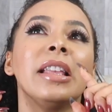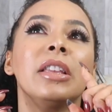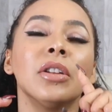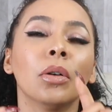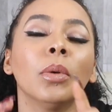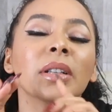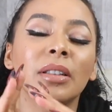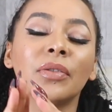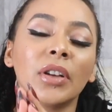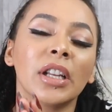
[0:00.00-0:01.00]
You know
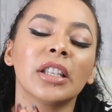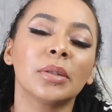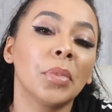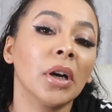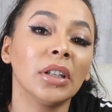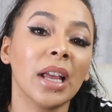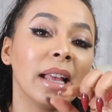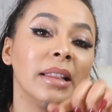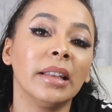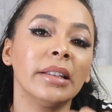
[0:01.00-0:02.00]
what's the funniest part?
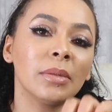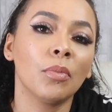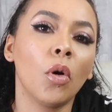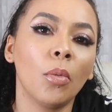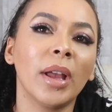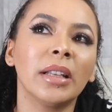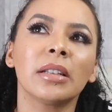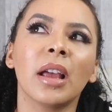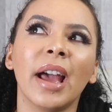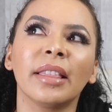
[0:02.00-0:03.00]
At this
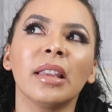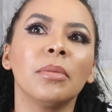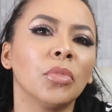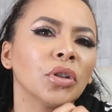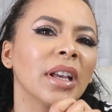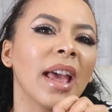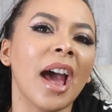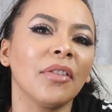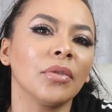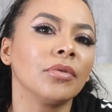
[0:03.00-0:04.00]
moment, I think more than
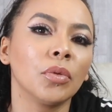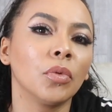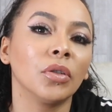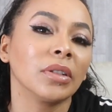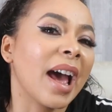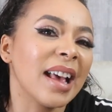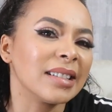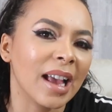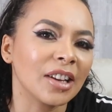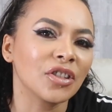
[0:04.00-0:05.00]
half of the world
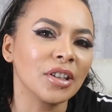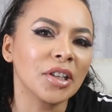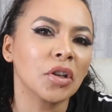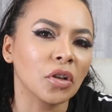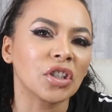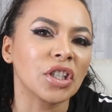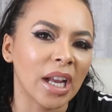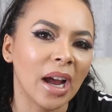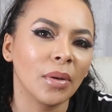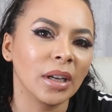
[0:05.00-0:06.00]
has actually not
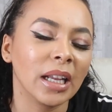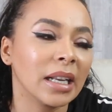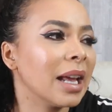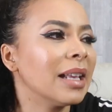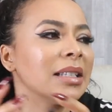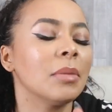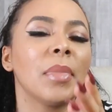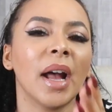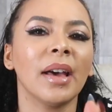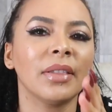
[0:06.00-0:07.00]
showered. And that's a
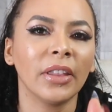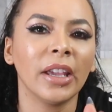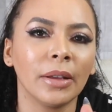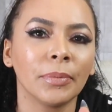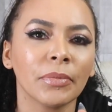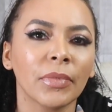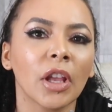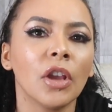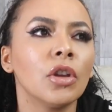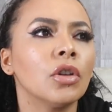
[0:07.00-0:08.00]
bad thing.
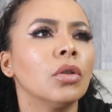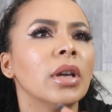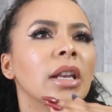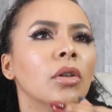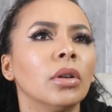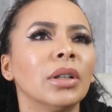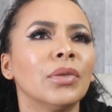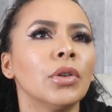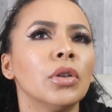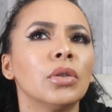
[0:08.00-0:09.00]
You know, in order
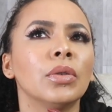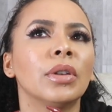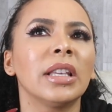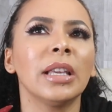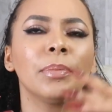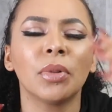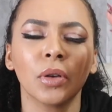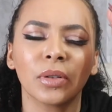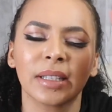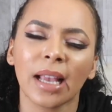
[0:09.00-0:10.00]
for you to keep
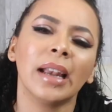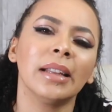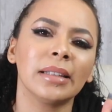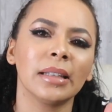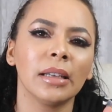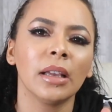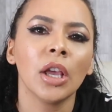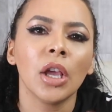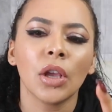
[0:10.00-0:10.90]
your sanity,